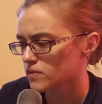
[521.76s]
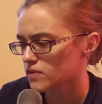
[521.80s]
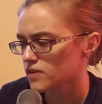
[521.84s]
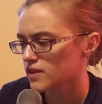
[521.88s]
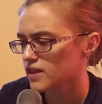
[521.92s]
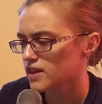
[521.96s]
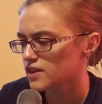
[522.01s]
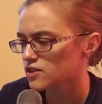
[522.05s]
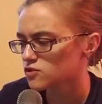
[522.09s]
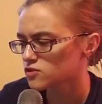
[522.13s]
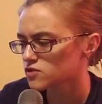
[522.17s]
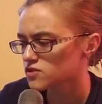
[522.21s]

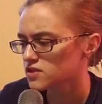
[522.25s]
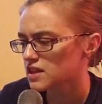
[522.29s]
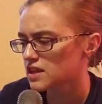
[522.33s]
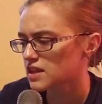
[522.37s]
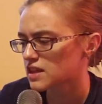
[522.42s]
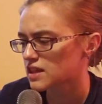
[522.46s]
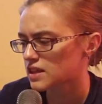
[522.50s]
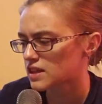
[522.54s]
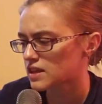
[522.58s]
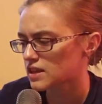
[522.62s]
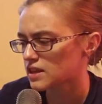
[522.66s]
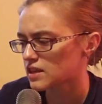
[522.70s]
The
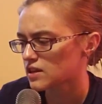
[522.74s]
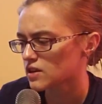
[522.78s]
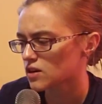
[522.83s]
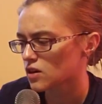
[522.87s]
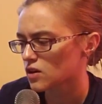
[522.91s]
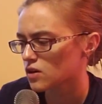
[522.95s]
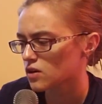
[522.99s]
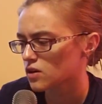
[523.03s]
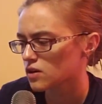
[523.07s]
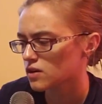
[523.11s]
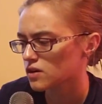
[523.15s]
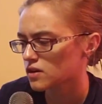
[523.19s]
interesting thing
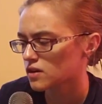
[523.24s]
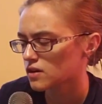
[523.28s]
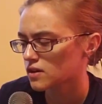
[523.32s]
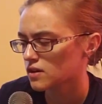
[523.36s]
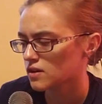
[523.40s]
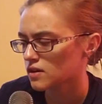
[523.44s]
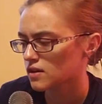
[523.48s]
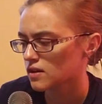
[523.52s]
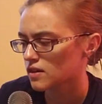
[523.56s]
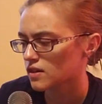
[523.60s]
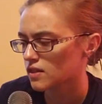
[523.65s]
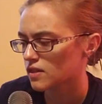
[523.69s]
here,
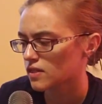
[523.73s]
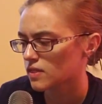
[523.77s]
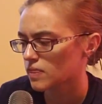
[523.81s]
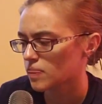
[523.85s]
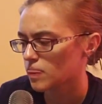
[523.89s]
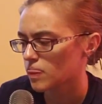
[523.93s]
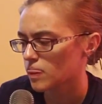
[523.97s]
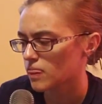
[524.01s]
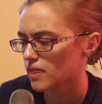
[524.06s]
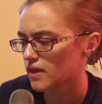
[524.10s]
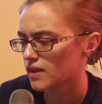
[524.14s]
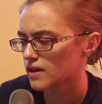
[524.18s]

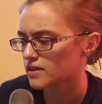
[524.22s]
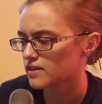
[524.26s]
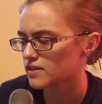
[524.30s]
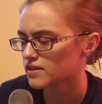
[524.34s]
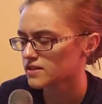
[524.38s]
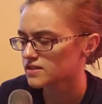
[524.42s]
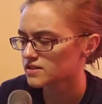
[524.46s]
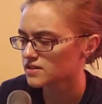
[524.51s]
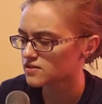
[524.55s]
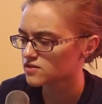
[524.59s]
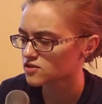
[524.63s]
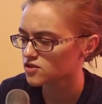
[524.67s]
and
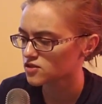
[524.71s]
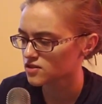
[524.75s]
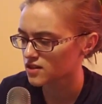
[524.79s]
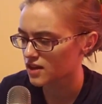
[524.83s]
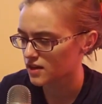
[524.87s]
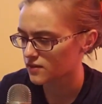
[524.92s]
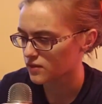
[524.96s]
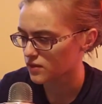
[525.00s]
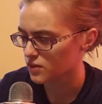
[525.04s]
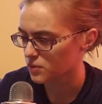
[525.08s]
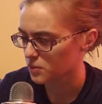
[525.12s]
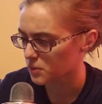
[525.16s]
this is just
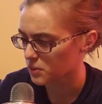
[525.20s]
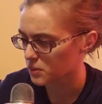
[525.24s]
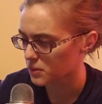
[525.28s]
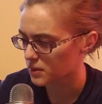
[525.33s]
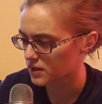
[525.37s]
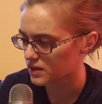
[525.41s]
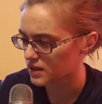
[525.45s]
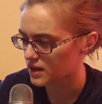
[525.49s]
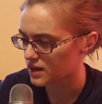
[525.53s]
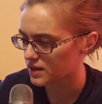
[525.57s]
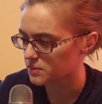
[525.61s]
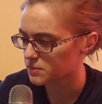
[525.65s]
kind of a
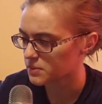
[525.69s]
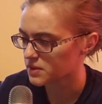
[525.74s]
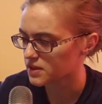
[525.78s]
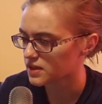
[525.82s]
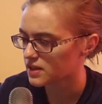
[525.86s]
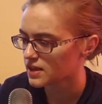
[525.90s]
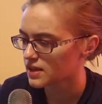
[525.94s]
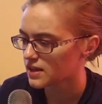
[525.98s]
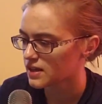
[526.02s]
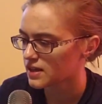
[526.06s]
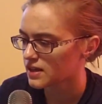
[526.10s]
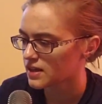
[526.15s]
throwaway line,
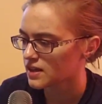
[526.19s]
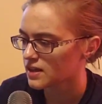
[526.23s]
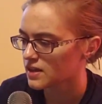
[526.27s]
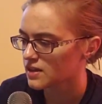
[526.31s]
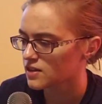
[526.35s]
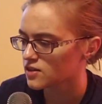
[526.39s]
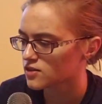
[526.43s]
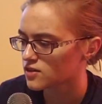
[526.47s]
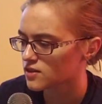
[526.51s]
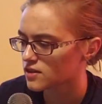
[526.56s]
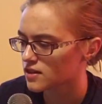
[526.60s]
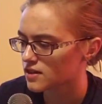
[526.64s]
but
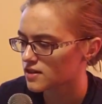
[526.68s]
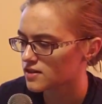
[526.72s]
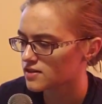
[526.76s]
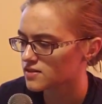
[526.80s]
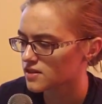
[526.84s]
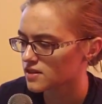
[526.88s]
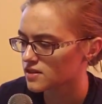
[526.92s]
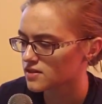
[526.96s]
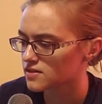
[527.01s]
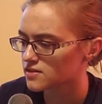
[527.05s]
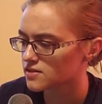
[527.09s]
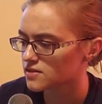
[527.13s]
he
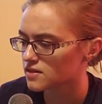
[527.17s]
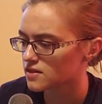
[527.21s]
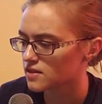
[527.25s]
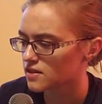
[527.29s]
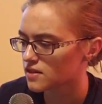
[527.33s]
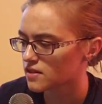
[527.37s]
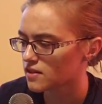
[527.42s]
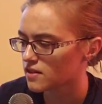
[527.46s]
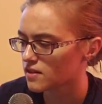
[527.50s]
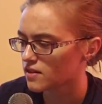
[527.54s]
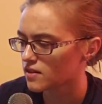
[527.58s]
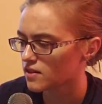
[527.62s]
says
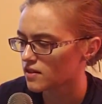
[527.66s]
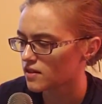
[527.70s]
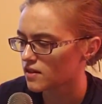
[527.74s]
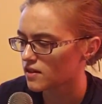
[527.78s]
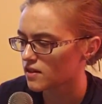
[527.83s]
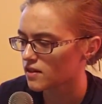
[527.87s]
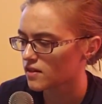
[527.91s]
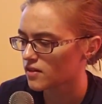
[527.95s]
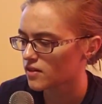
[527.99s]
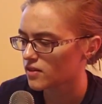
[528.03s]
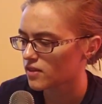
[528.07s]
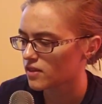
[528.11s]

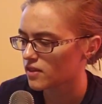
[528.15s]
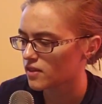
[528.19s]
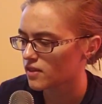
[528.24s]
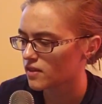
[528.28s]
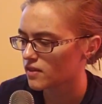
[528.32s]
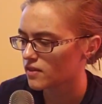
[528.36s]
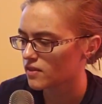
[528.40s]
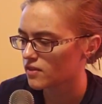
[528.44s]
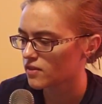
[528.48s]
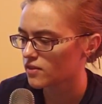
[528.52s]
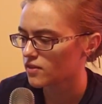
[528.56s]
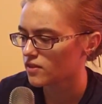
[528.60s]

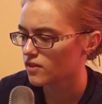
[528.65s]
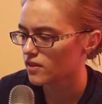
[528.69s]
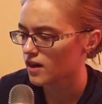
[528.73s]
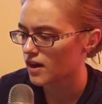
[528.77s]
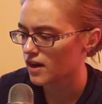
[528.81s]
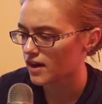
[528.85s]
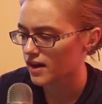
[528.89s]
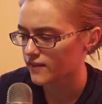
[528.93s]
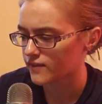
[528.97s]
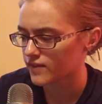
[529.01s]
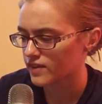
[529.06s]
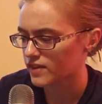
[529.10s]

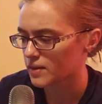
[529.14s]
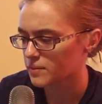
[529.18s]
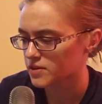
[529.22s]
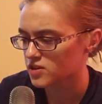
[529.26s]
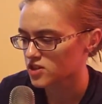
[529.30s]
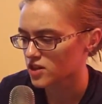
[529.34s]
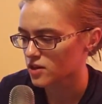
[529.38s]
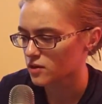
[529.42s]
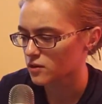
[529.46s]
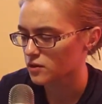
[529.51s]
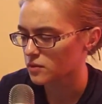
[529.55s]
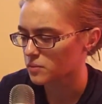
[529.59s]
not having that
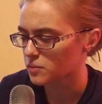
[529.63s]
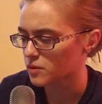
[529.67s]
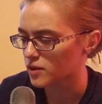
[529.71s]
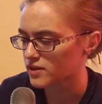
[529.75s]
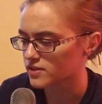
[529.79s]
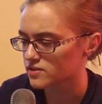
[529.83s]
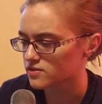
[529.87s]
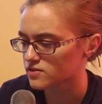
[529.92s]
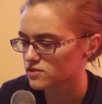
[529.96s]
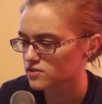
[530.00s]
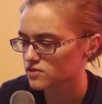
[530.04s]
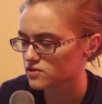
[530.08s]
much hair or
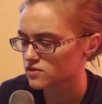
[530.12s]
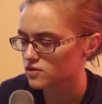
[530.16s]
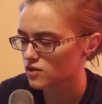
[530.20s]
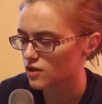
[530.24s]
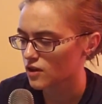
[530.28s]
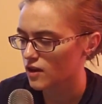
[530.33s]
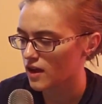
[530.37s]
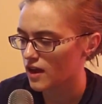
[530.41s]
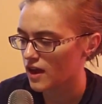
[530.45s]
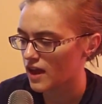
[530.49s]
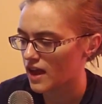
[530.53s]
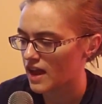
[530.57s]
breasts,
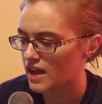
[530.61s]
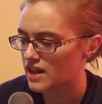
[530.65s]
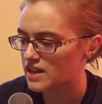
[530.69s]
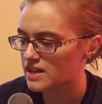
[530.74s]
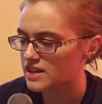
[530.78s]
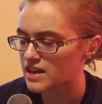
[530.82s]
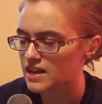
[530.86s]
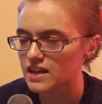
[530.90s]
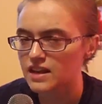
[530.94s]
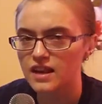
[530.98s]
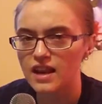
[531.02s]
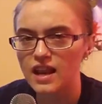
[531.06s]

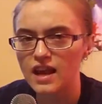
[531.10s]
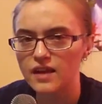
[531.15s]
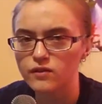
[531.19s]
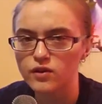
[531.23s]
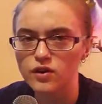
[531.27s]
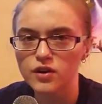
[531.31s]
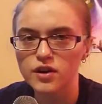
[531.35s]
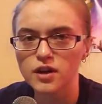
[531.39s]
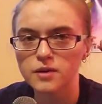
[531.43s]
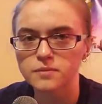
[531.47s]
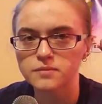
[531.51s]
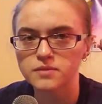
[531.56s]
and it
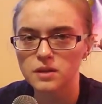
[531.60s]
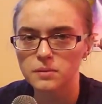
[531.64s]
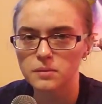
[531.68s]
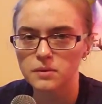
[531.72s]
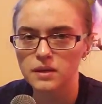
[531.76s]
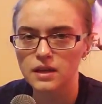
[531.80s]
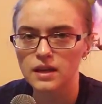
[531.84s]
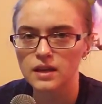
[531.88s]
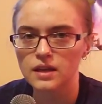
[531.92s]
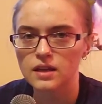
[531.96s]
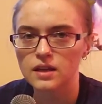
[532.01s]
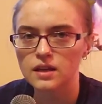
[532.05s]
never comes
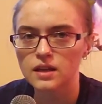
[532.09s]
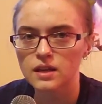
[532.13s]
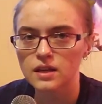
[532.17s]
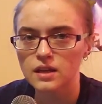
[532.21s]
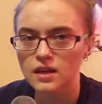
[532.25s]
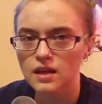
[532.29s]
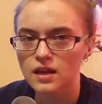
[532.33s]
up again.